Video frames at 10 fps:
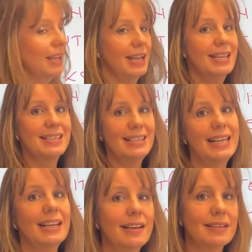is
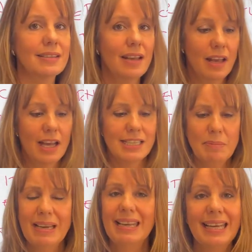links. Is
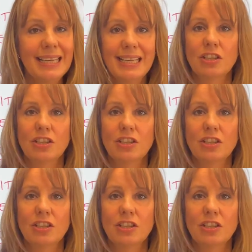anybody linking